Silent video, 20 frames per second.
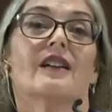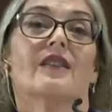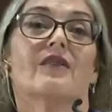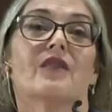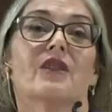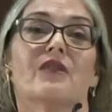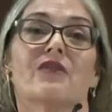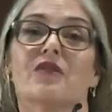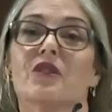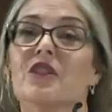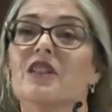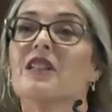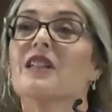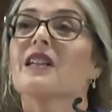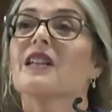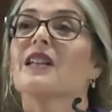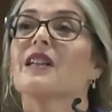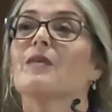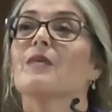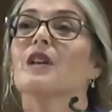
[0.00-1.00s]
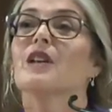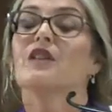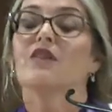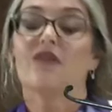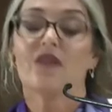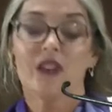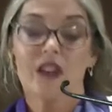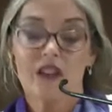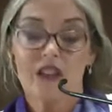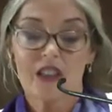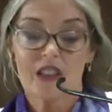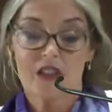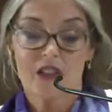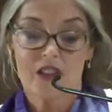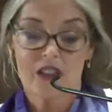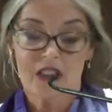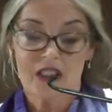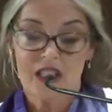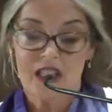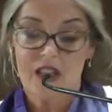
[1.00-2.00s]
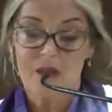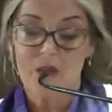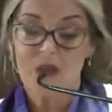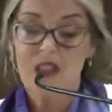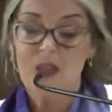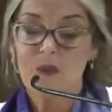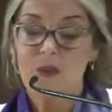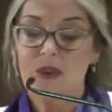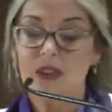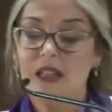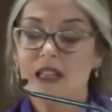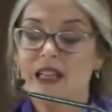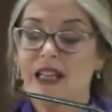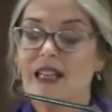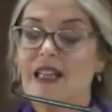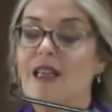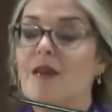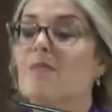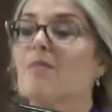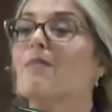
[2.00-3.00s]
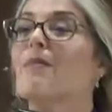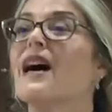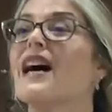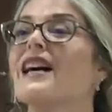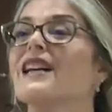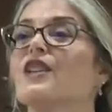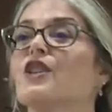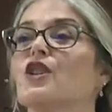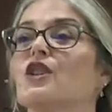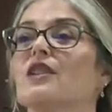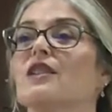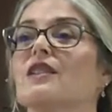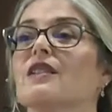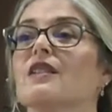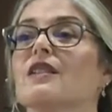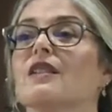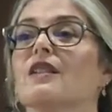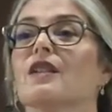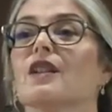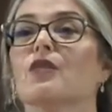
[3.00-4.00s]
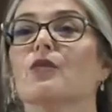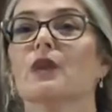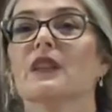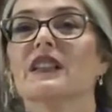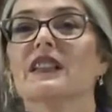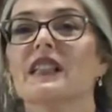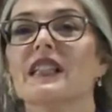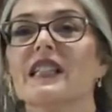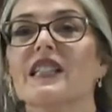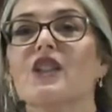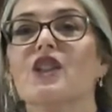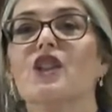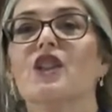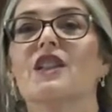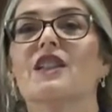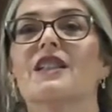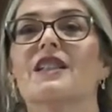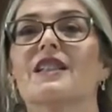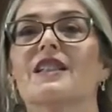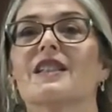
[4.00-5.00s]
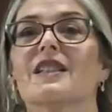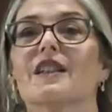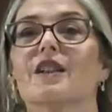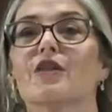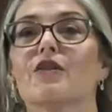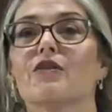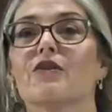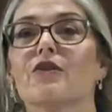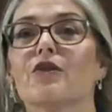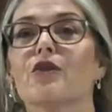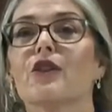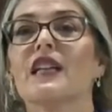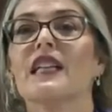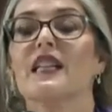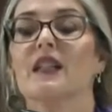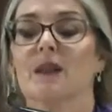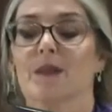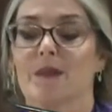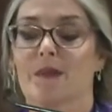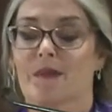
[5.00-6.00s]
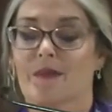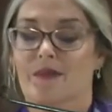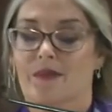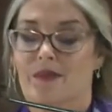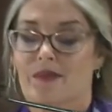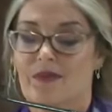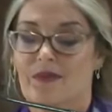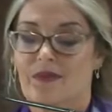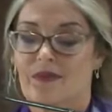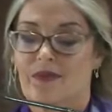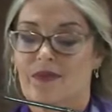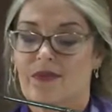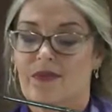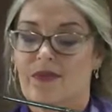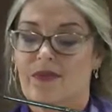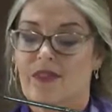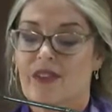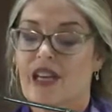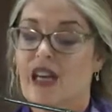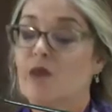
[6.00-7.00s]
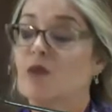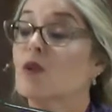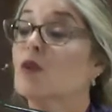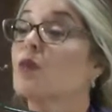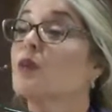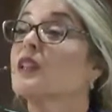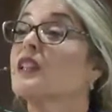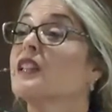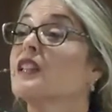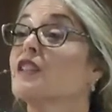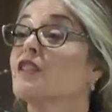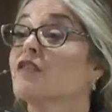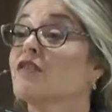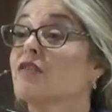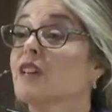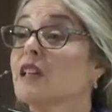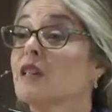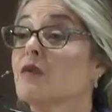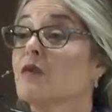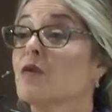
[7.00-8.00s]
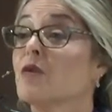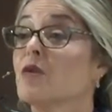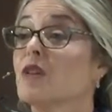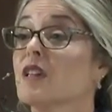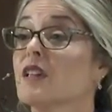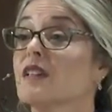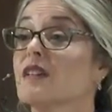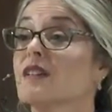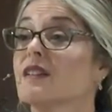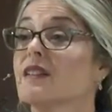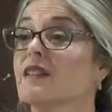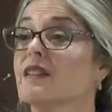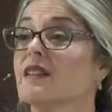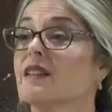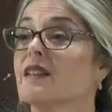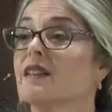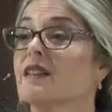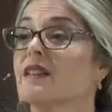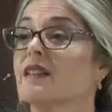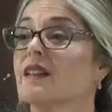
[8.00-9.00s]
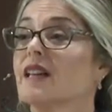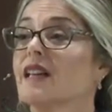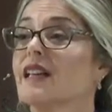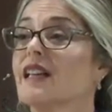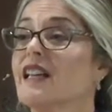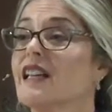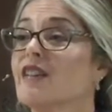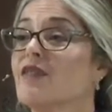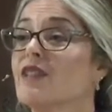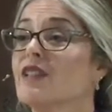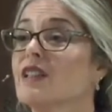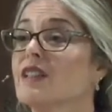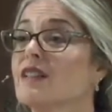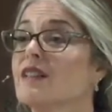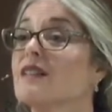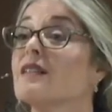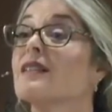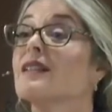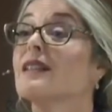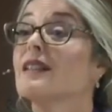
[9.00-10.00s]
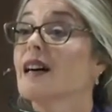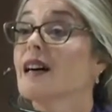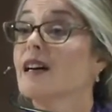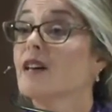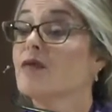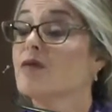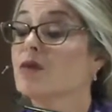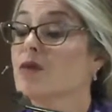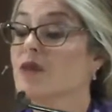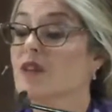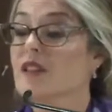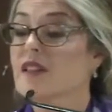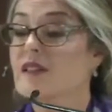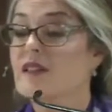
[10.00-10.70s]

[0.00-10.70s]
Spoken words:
For the first time in a very long time, people imagined religious freedom and were willing to fight for it, and even to die for it.